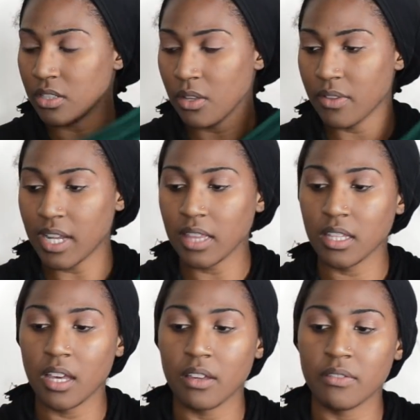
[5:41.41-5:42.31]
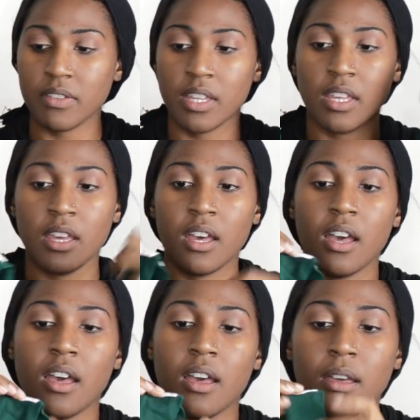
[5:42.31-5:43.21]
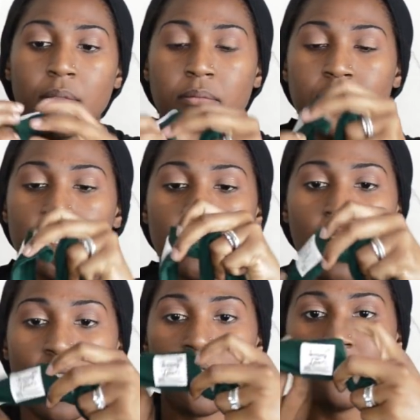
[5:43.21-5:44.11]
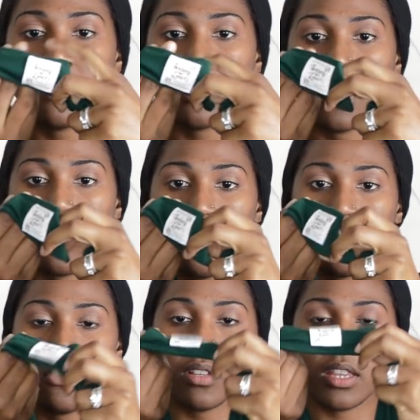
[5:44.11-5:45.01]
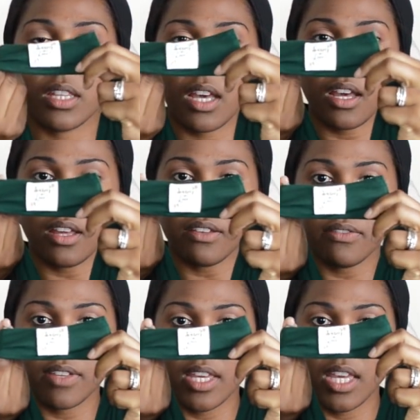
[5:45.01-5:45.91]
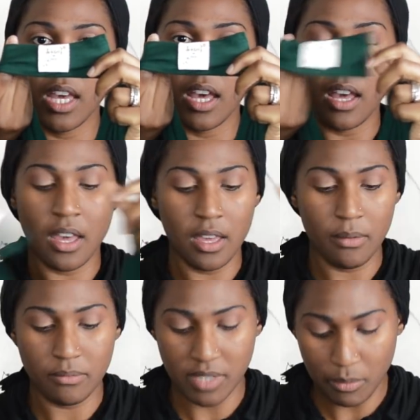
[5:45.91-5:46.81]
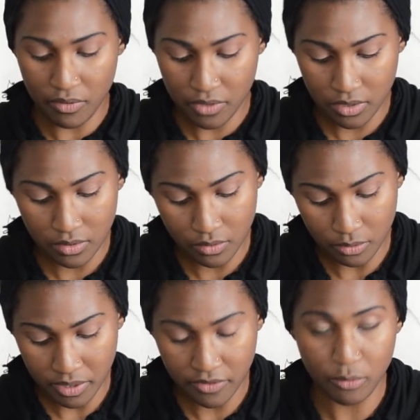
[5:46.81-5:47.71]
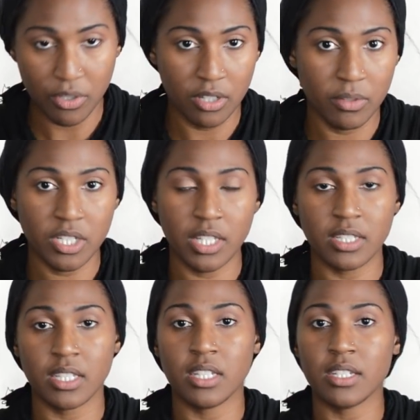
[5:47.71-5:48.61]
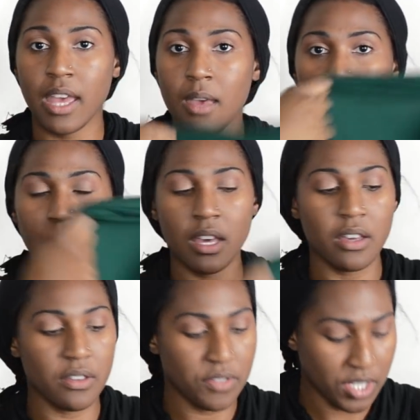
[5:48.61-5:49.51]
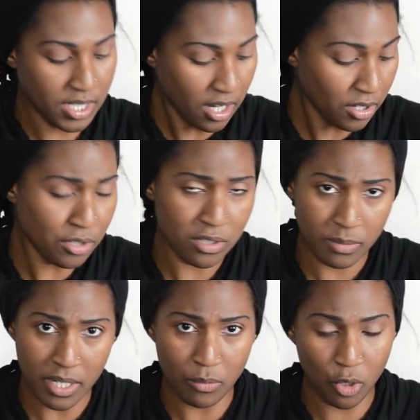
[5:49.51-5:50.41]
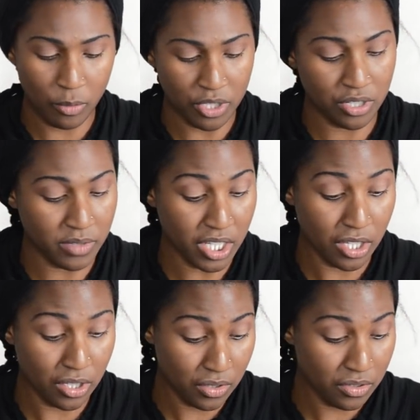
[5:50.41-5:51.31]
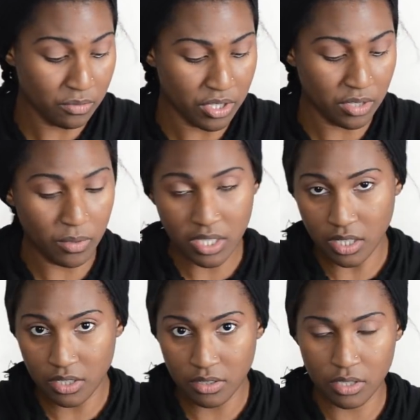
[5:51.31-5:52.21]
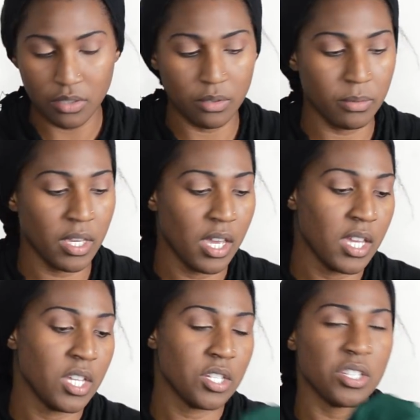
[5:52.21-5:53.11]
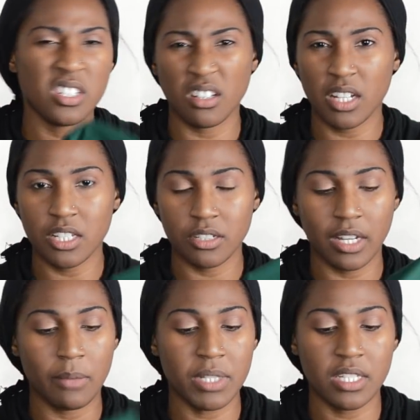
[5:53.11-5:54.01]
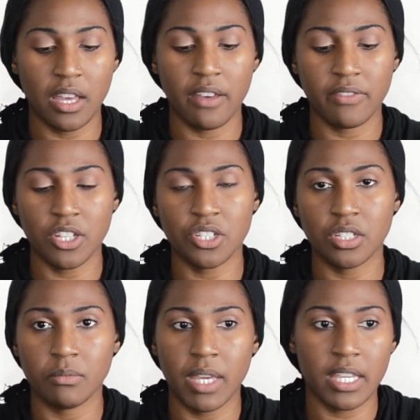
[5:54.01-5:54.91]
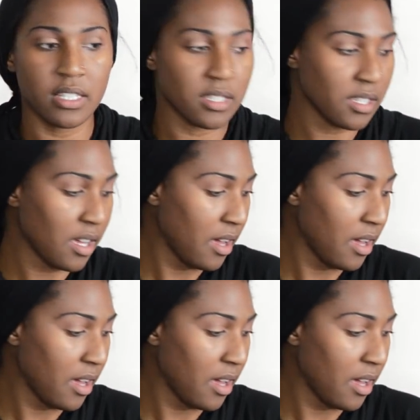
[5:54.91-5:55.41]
know that I love Scarves for Love. Some of you will be familiar with Chelsea Hijab Love. She's not on YouTube anymore, but she was huge when she was on YouTube. She's still on Instagram and stuff, and she makes